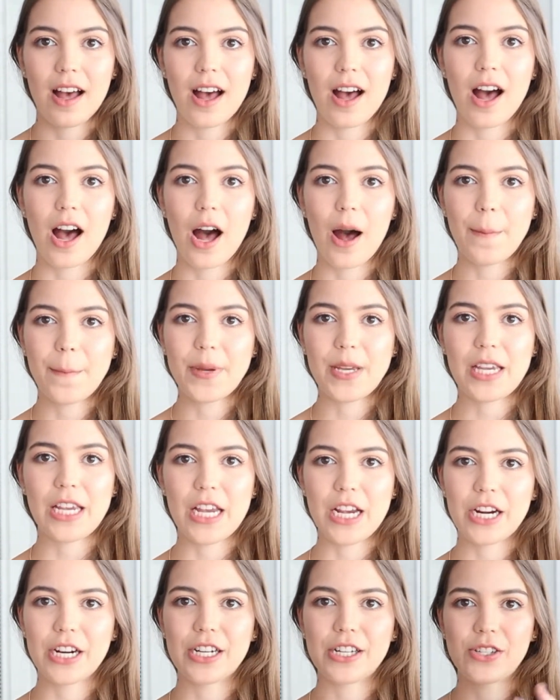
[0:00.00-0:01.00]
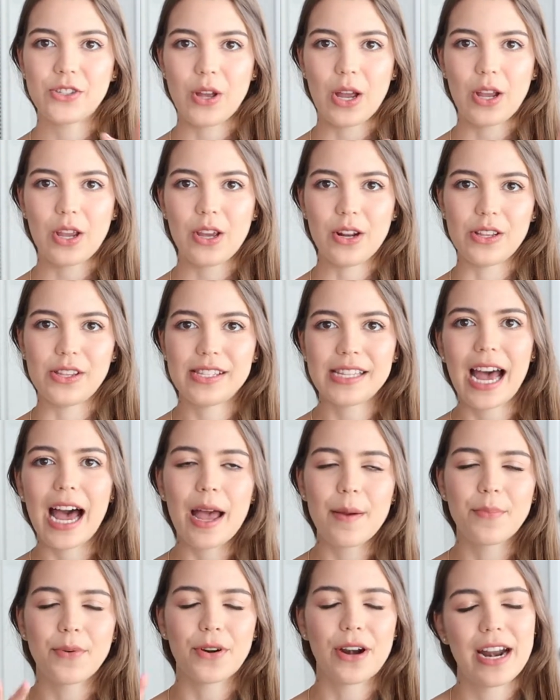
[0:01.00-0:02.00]
up here so I couldn't
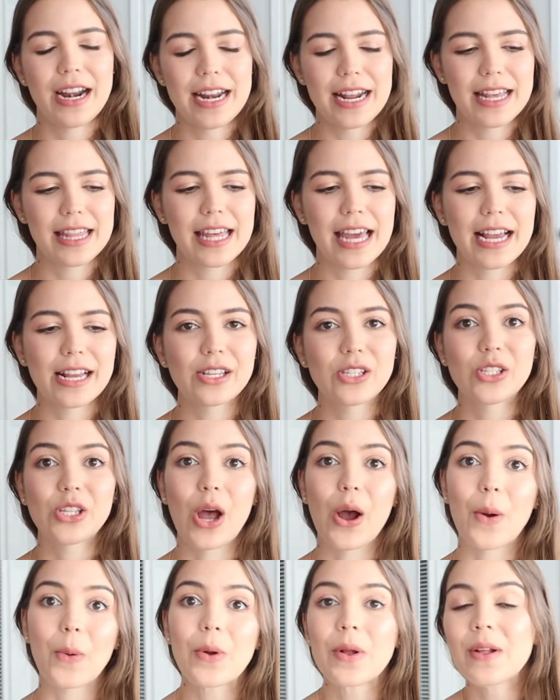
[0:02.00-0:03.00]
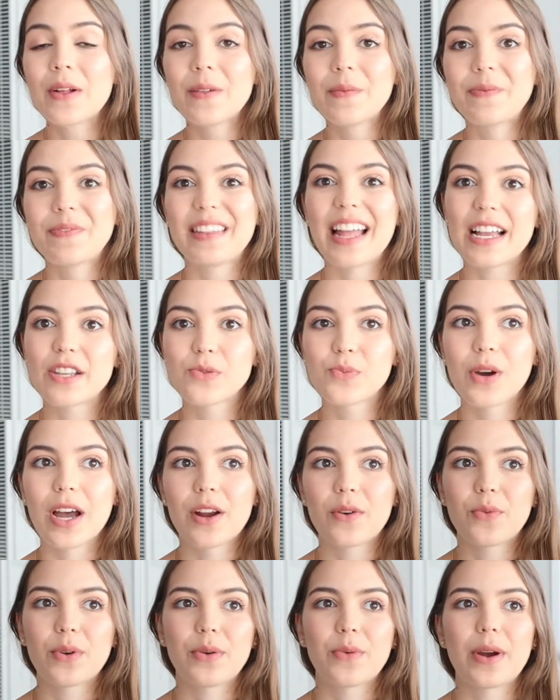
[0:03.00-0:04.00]
type or anything. So that's why I
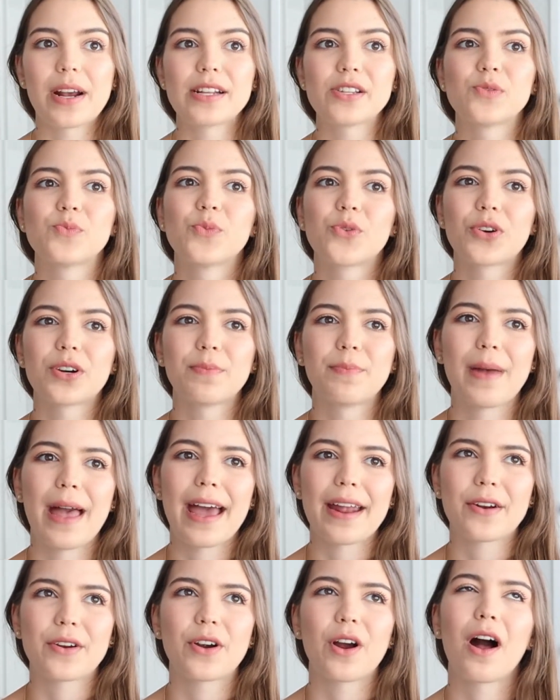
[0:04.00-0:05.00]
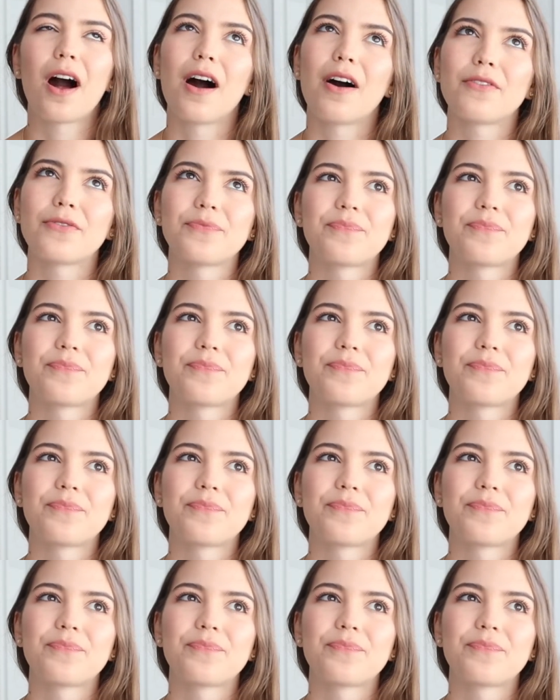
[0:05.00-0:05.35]
regret. It's more a matter of